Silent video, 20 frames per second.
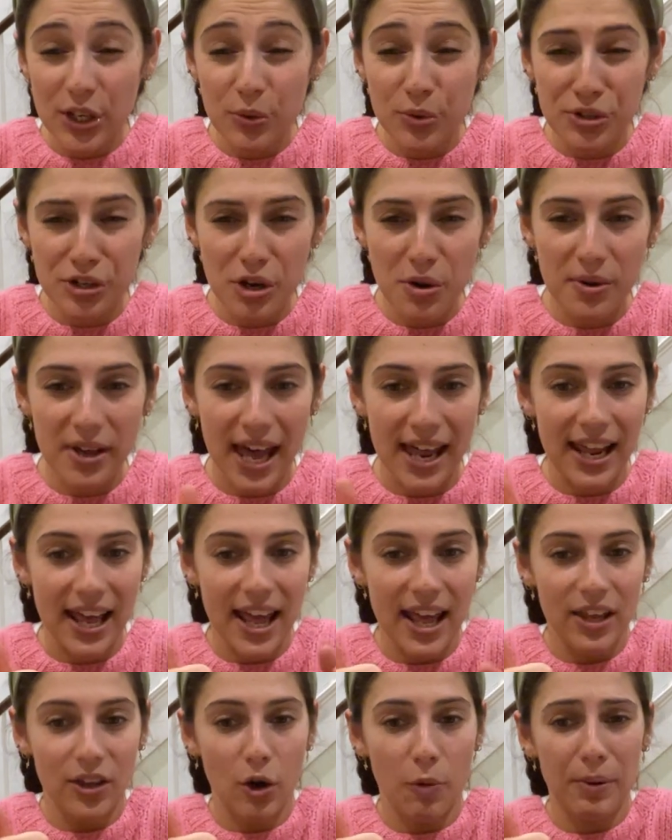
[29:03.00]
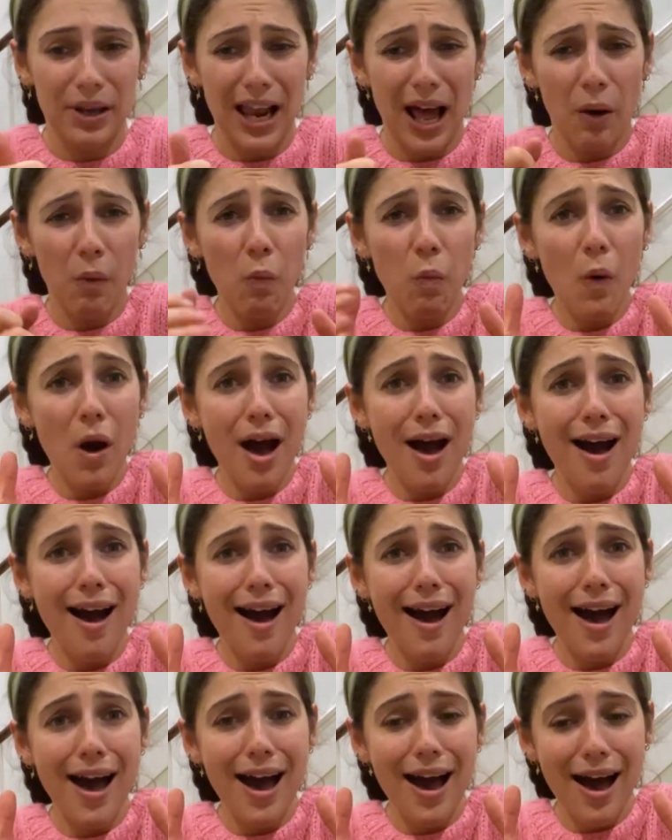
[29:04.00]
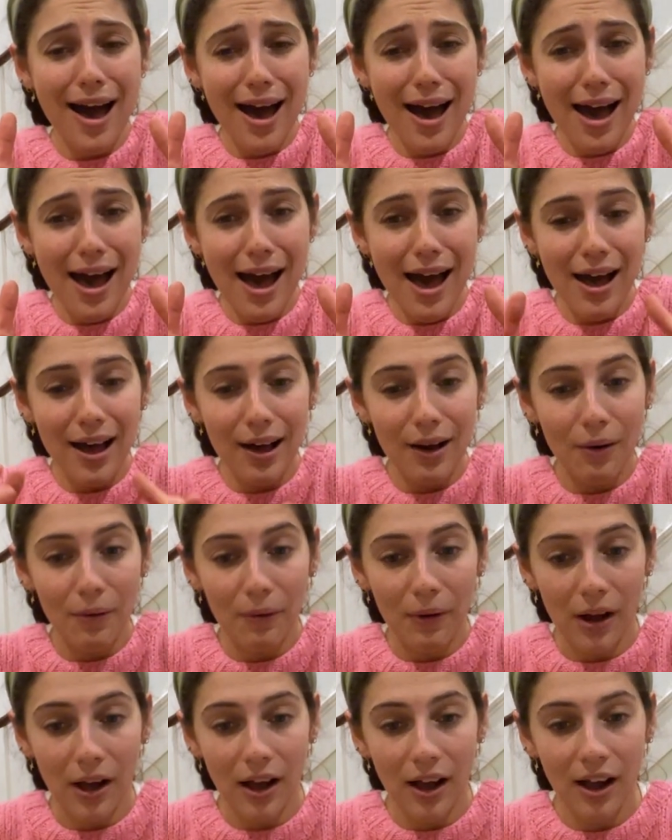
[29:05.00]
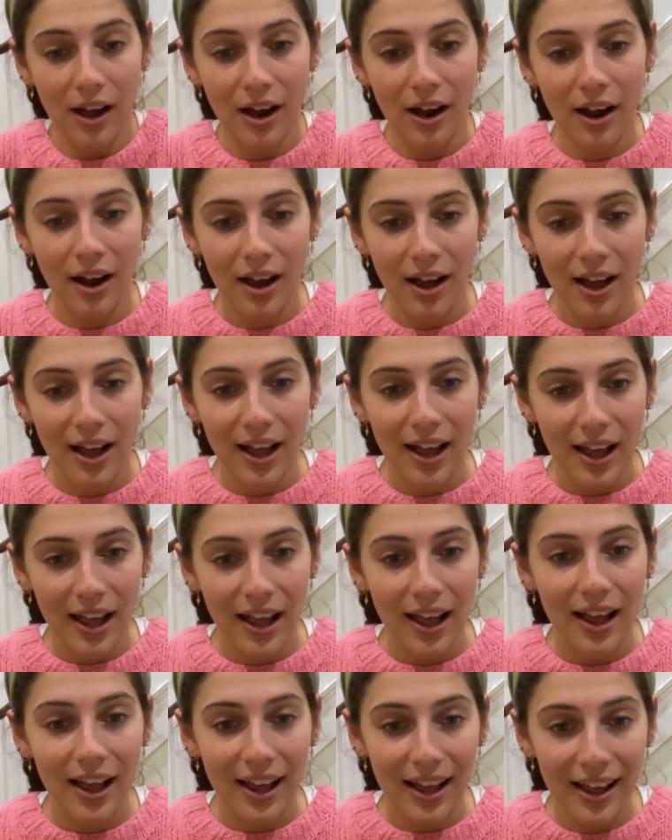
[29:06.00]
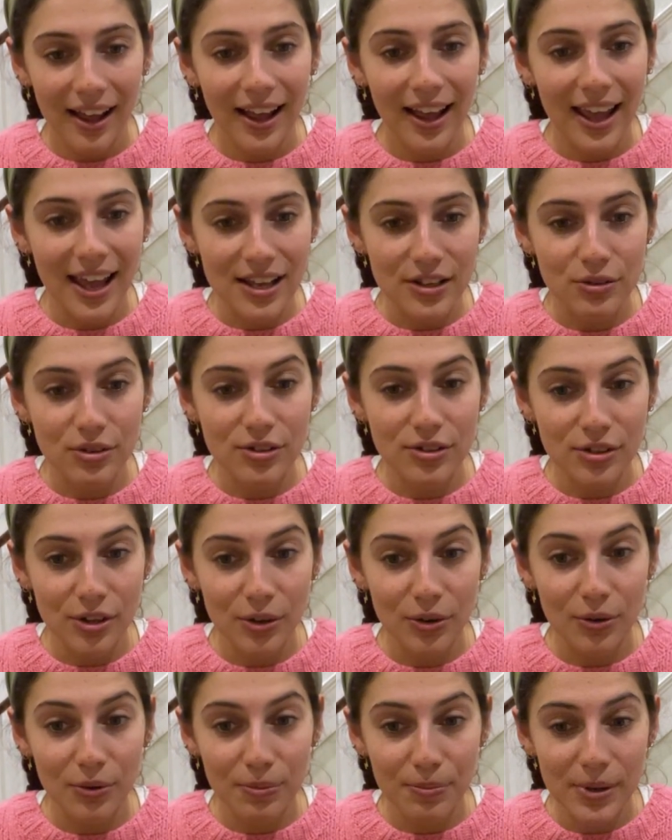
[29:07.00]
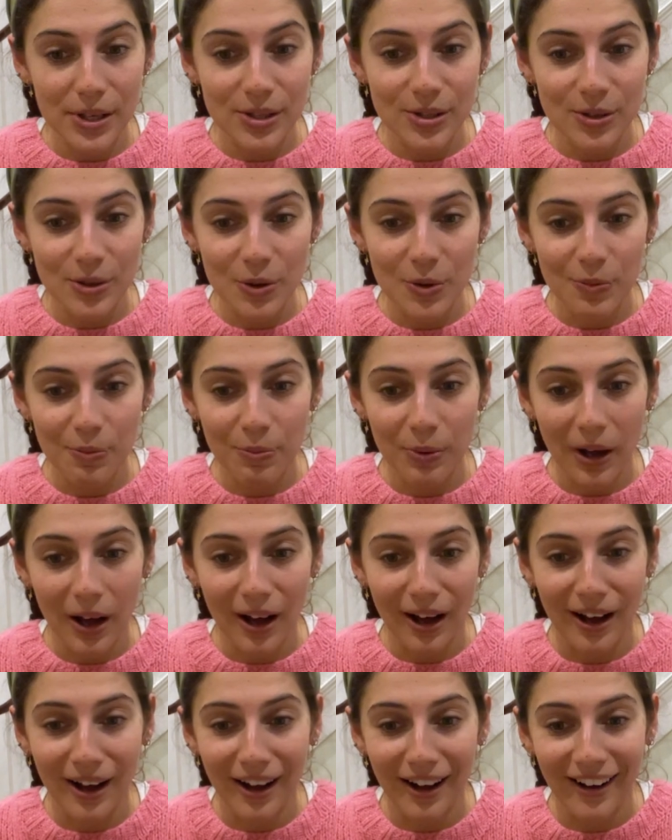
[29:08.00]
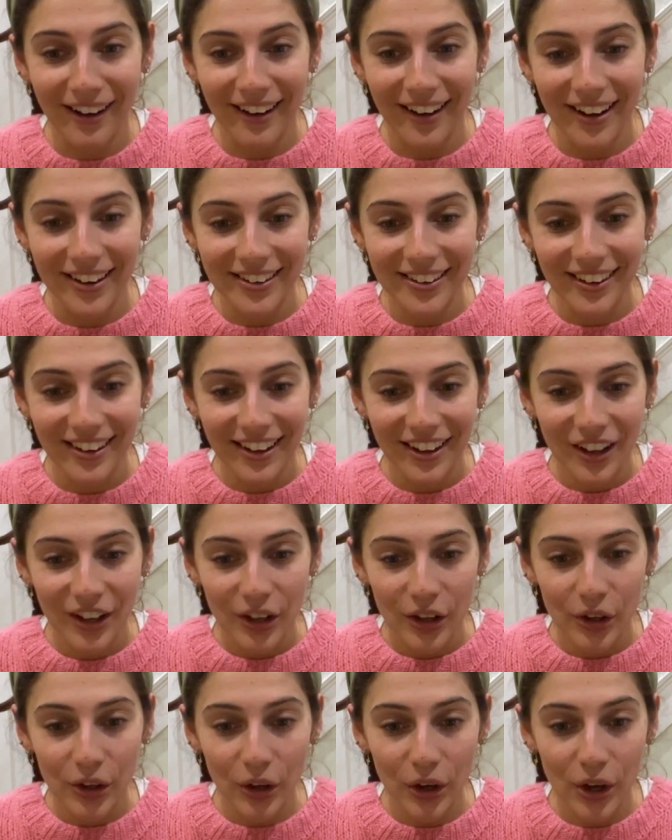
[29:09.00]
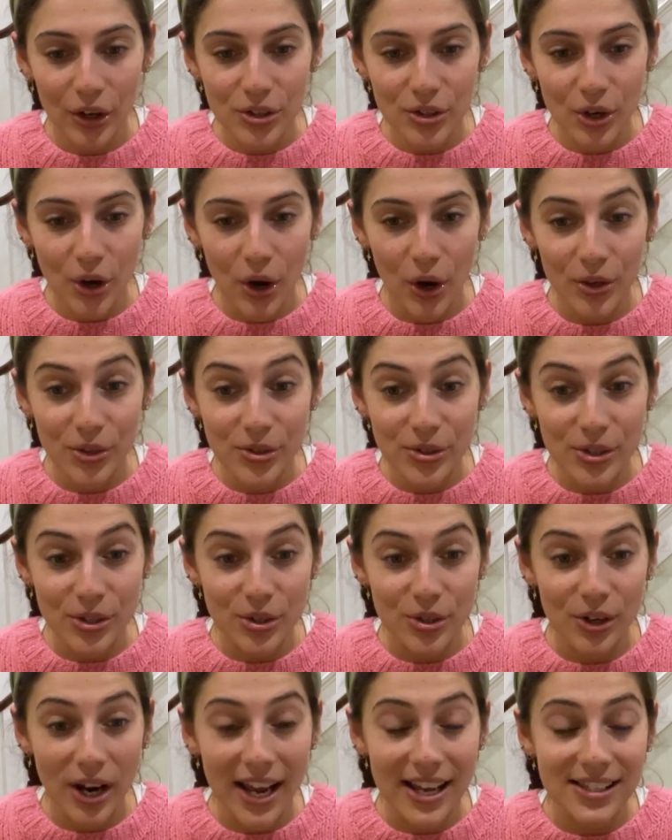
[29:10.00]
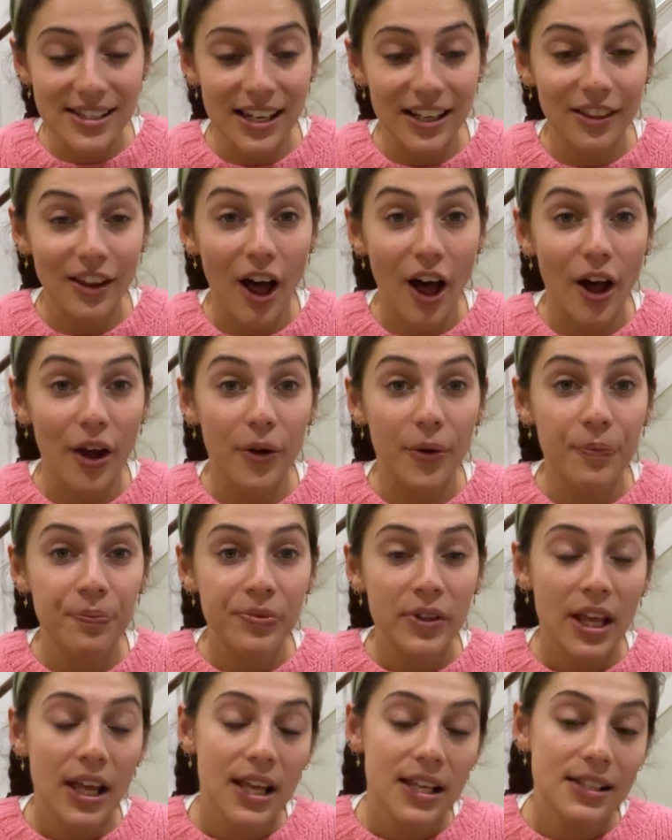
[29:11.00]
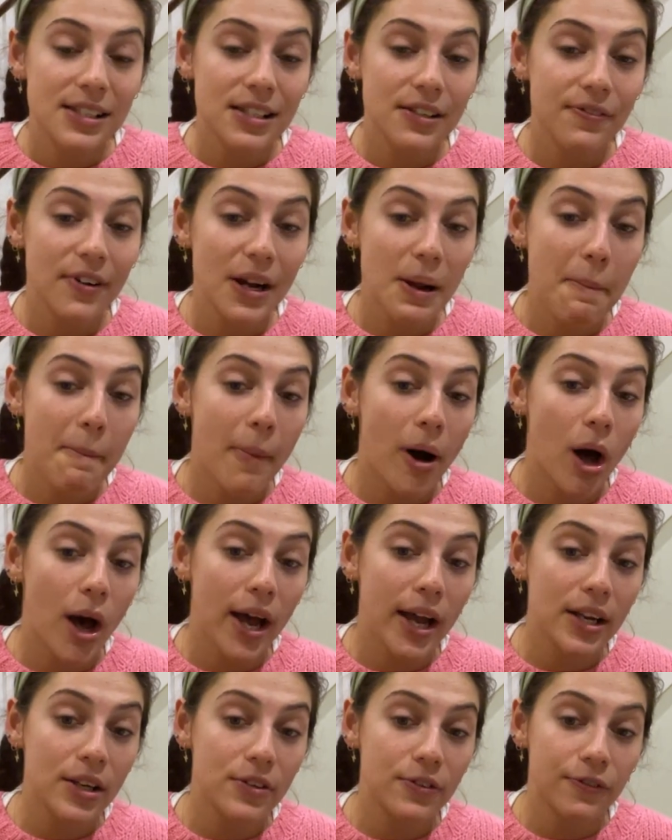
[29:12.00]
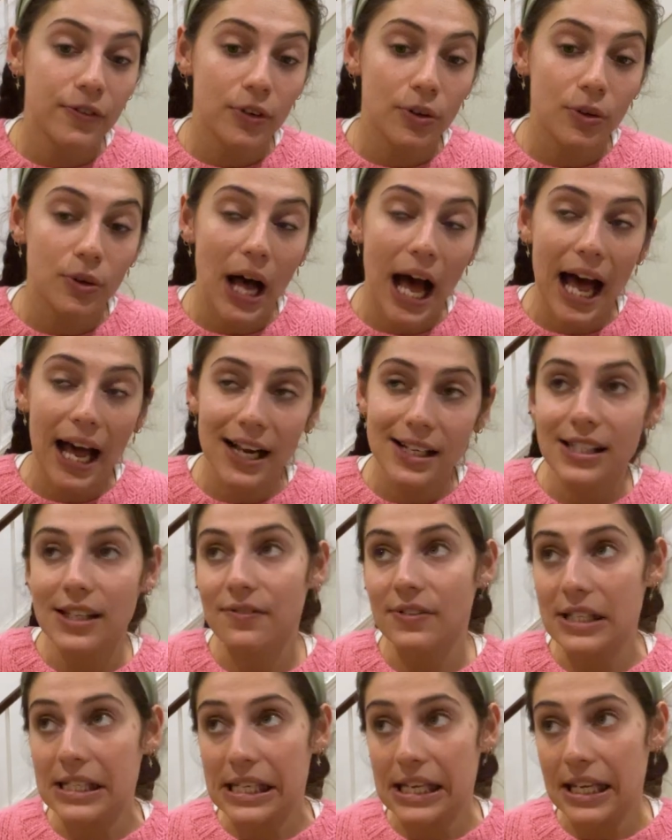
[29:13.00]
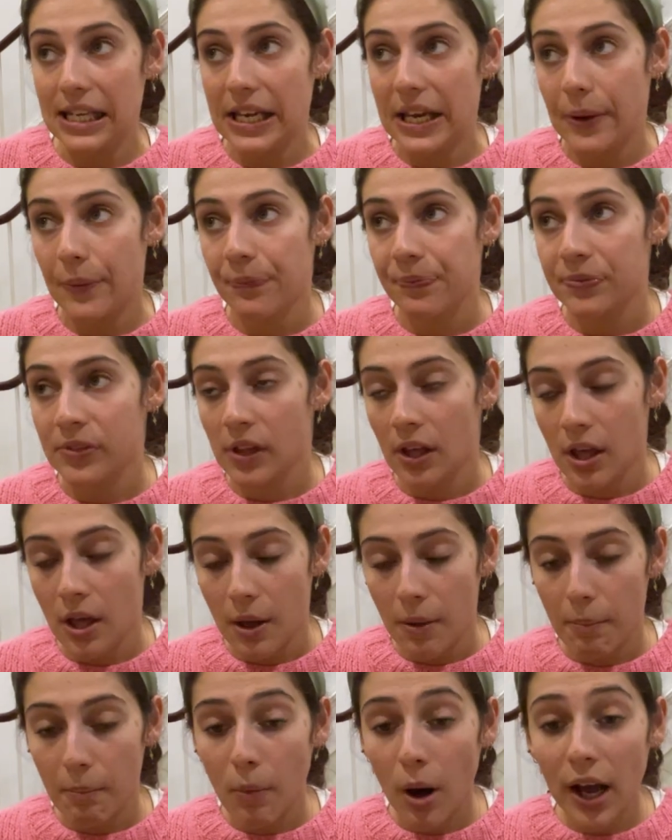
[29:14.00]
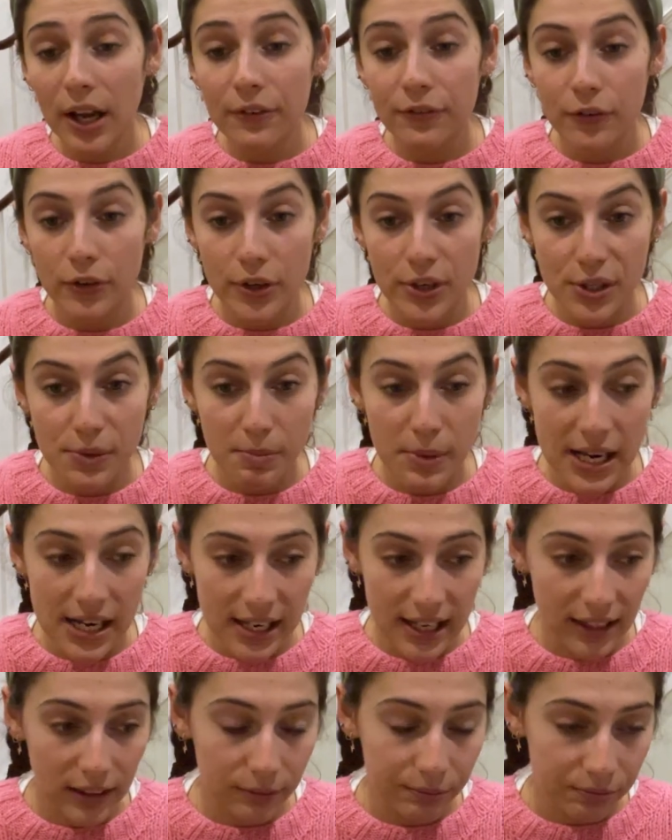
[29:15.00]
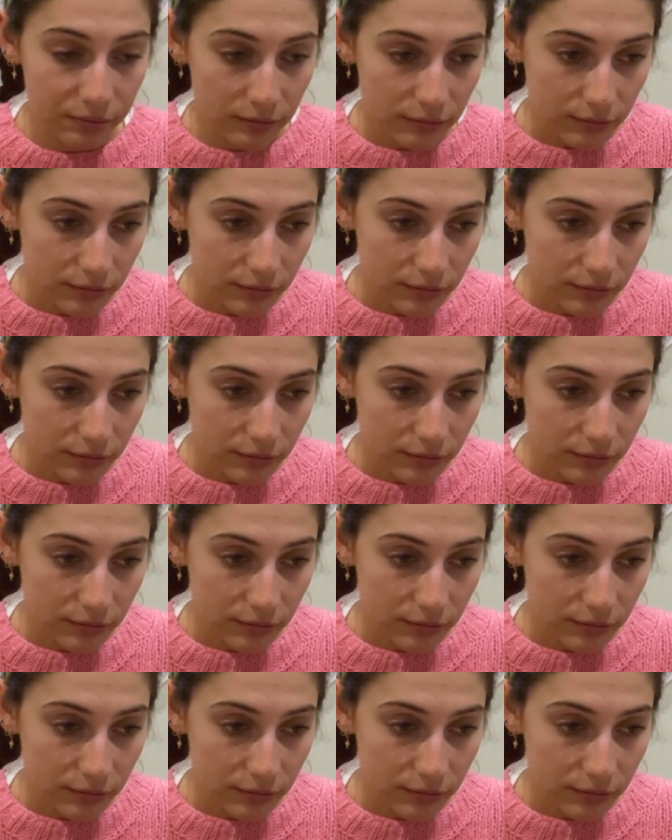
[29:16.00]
you do get it, you'll be like, wow. It's super, super hard. Good concentrating though. So it's a very mindful activity. Mindfulness meaning